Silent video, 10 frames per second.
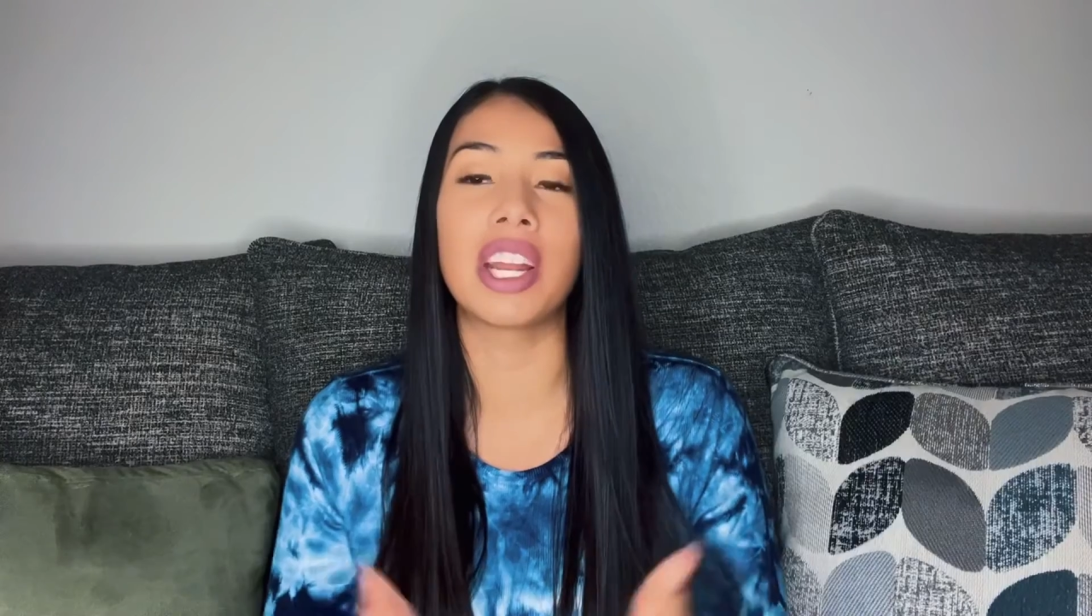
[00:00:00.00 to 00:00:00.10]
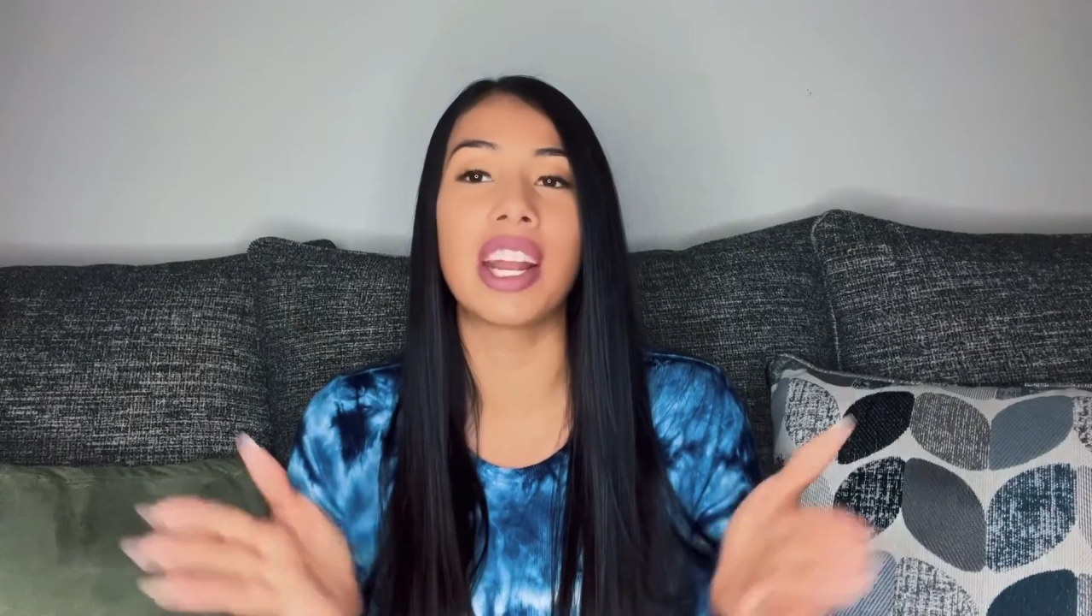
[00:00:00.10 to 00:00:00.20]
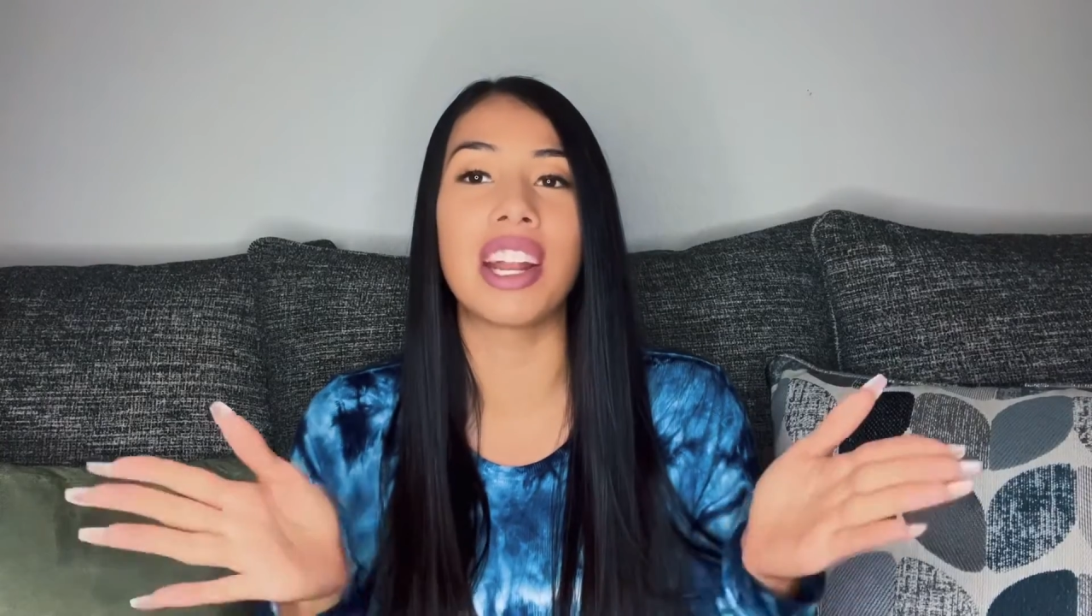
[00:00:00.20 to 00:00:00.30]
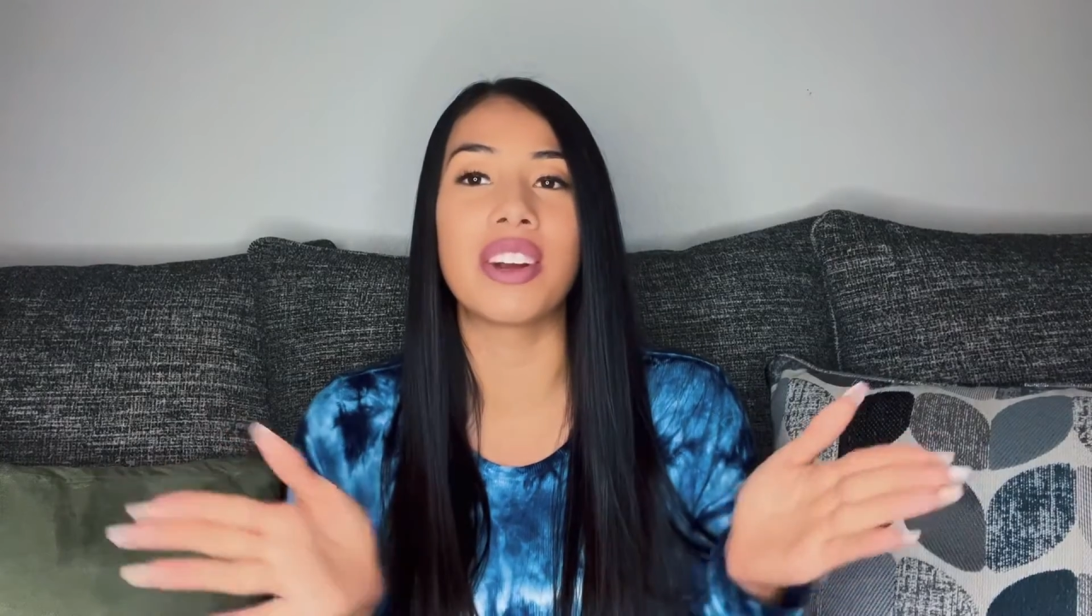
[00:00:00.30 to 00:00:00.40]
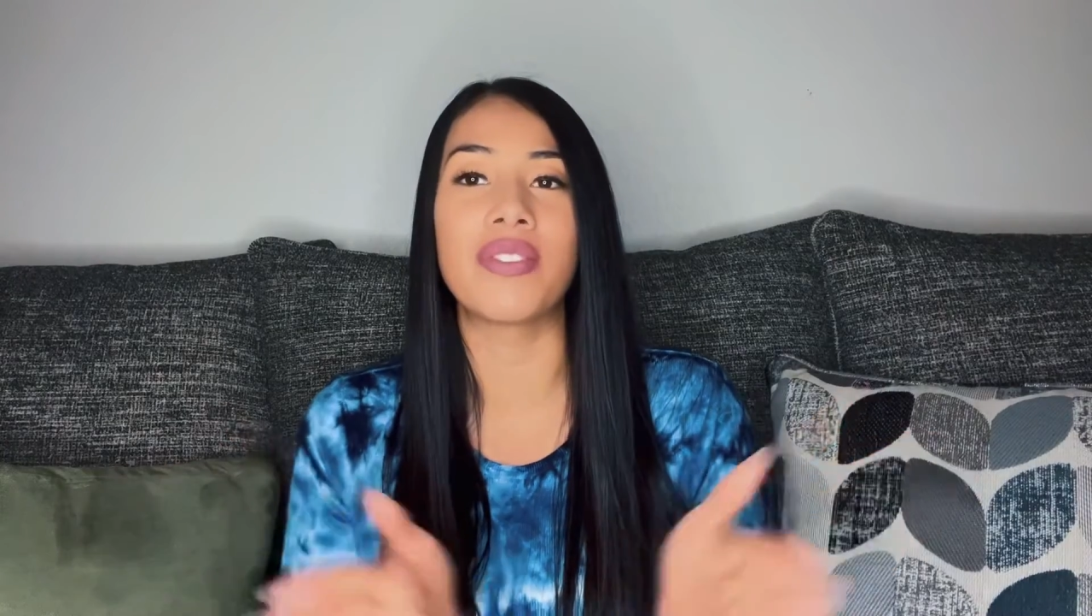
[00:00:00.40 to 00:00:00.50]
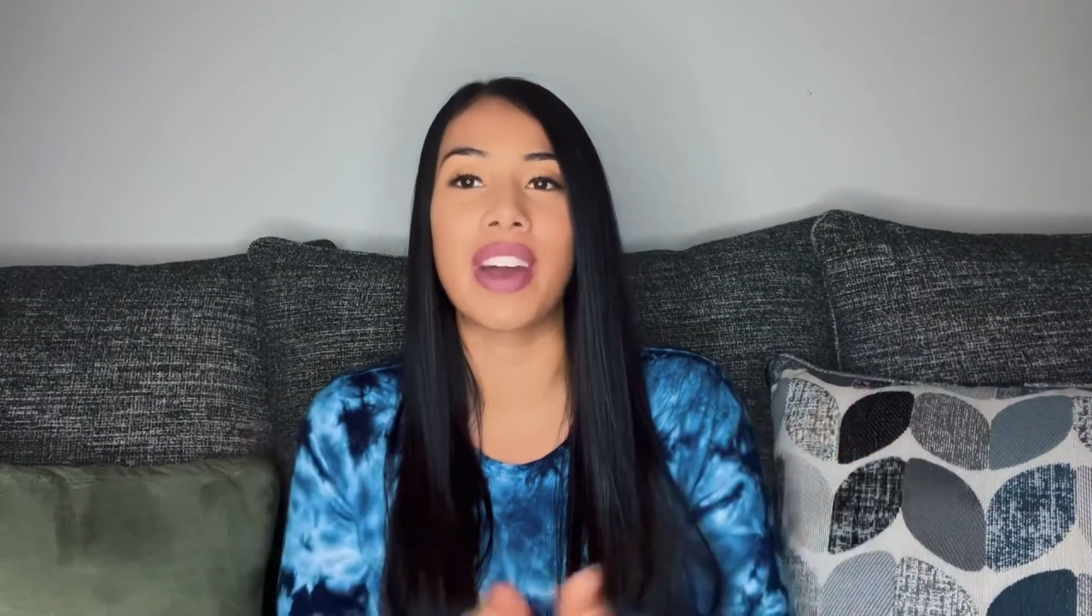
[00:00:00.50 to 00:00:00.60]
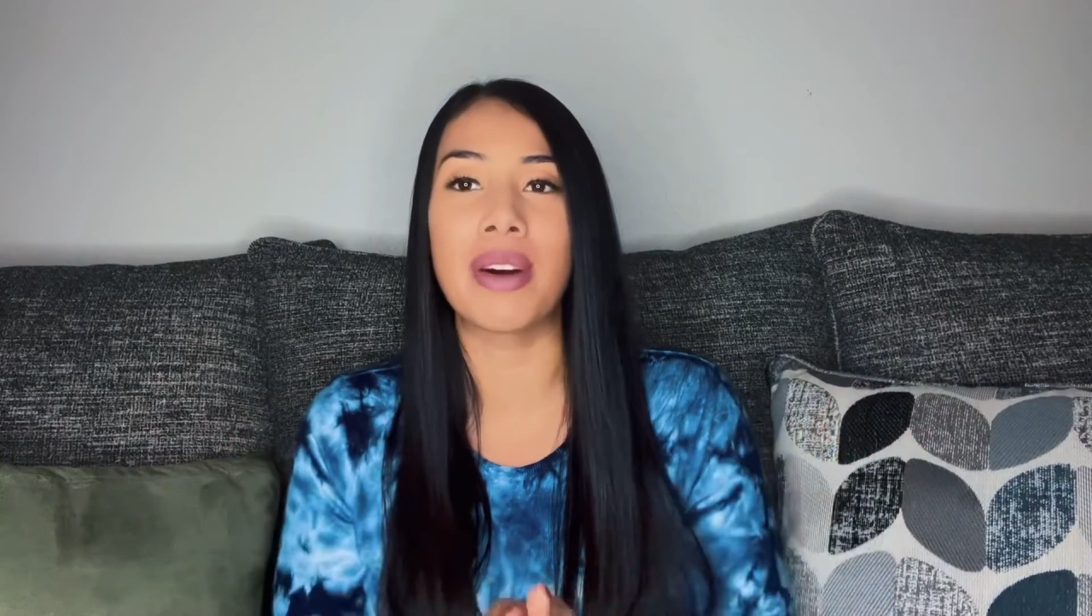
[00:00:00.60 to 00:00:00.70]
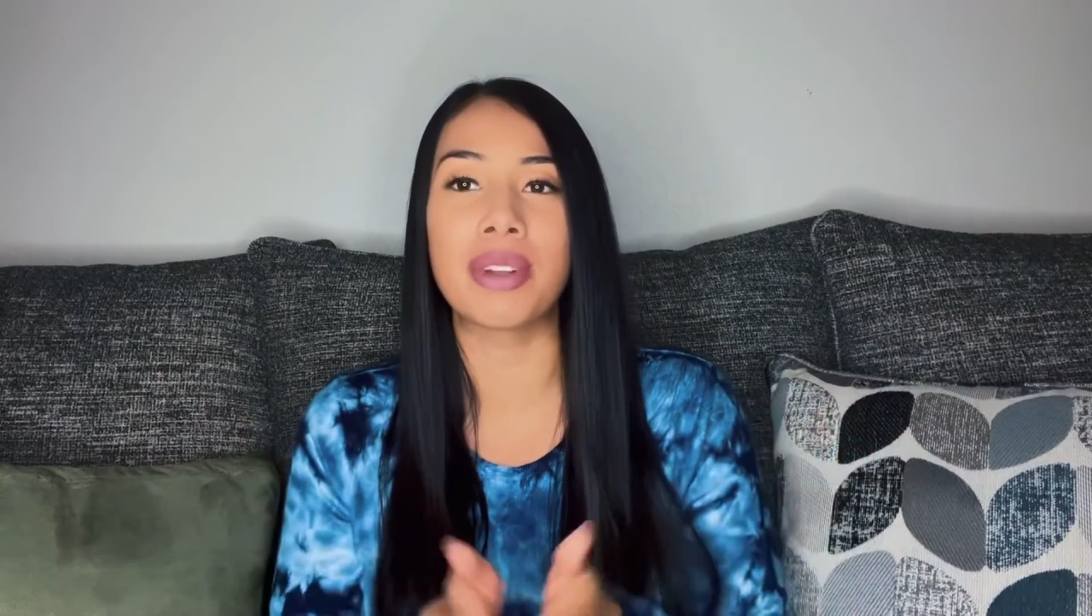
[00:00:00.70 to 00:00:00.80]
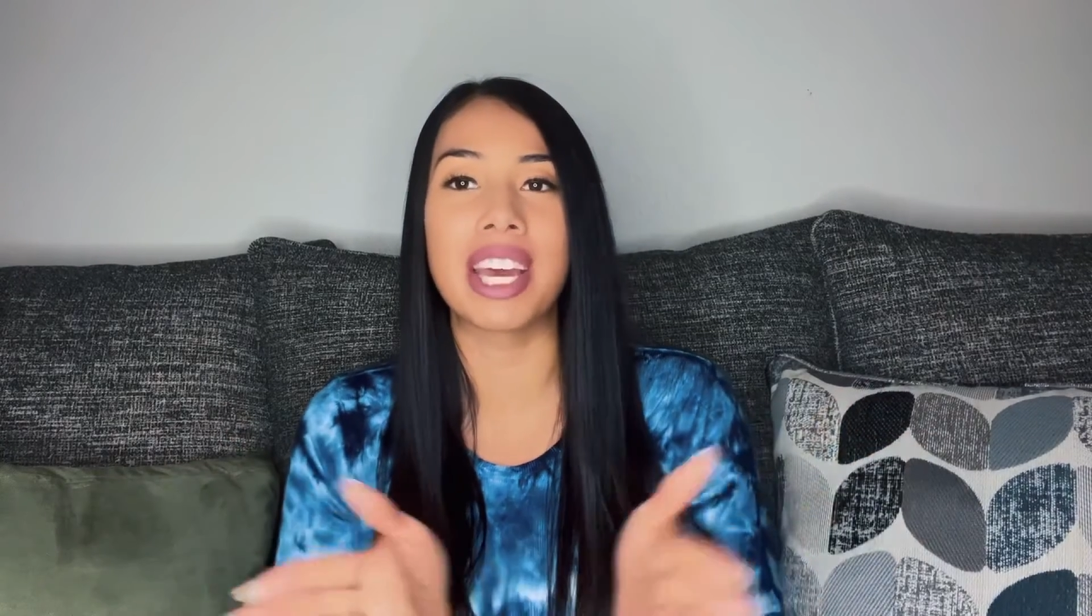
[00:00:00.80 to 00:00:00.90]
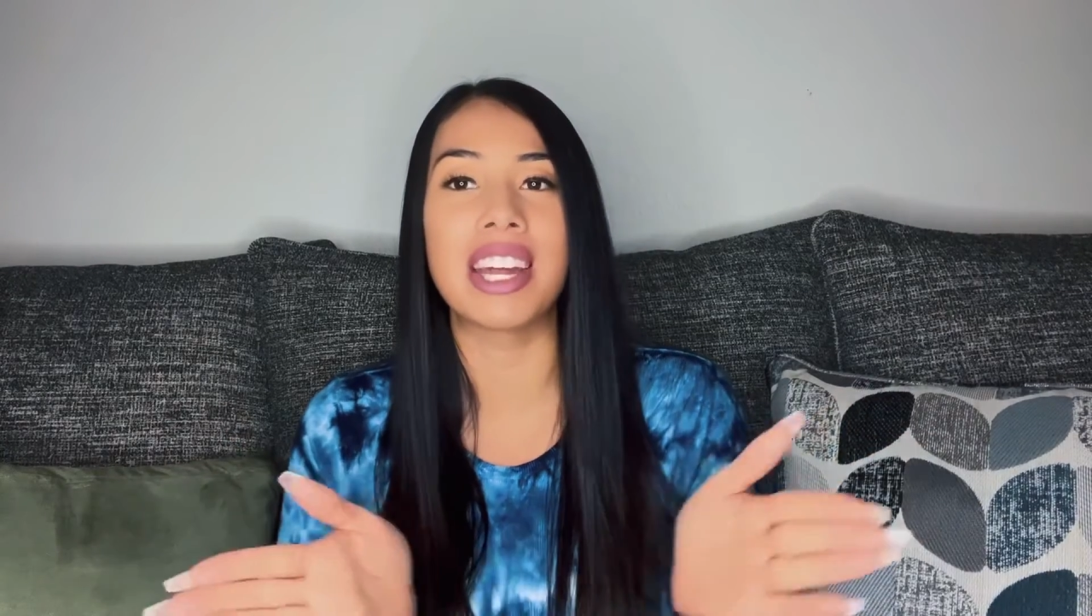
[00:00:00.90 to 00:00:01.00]
and your
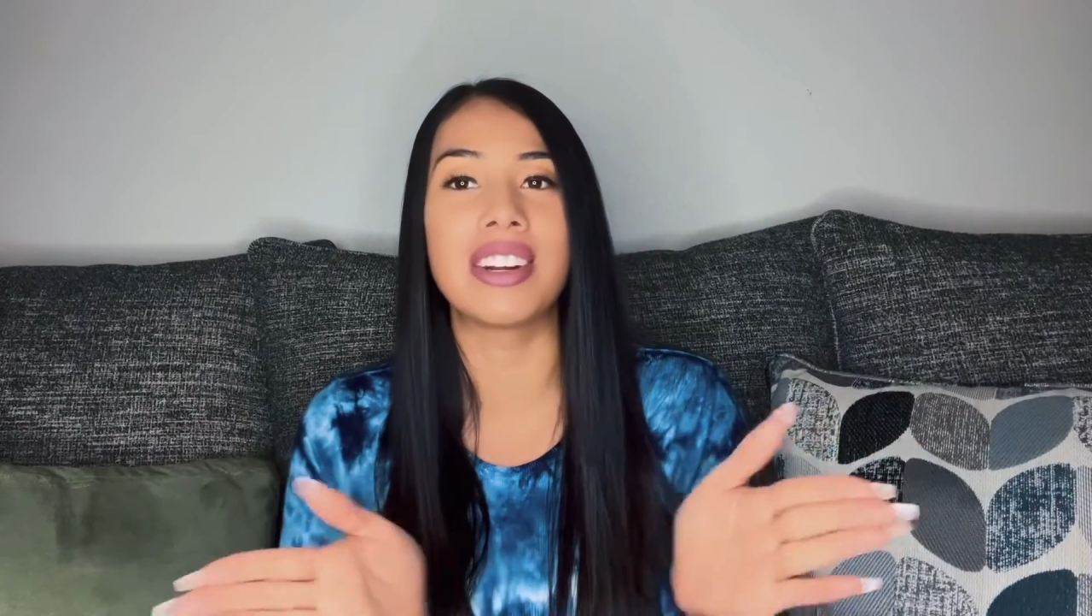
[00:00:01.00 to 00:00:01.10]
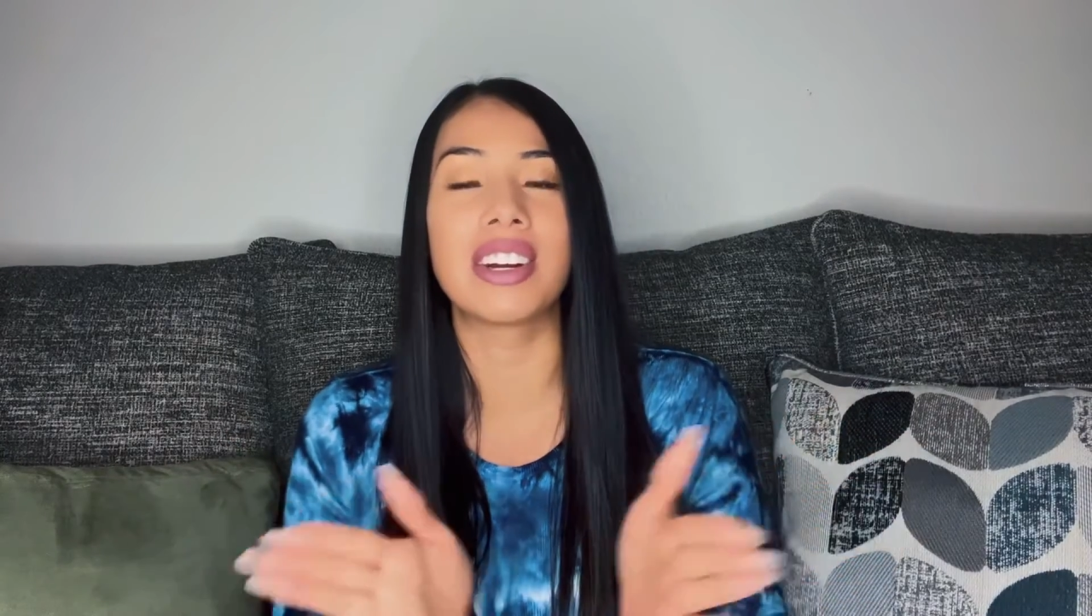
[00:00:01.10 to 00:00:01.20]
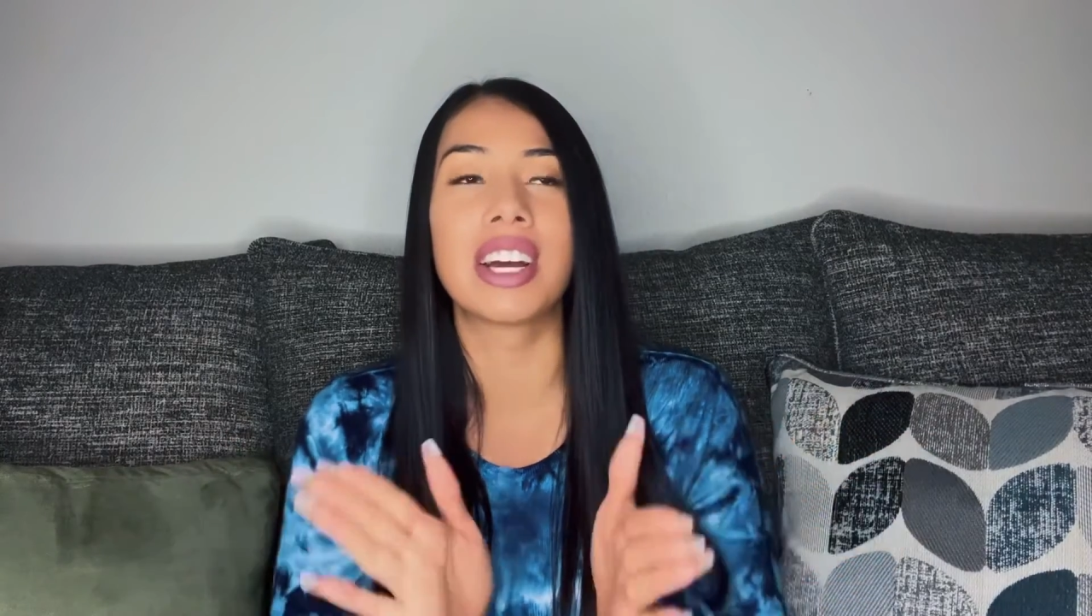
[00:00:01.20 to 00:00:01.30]
family and your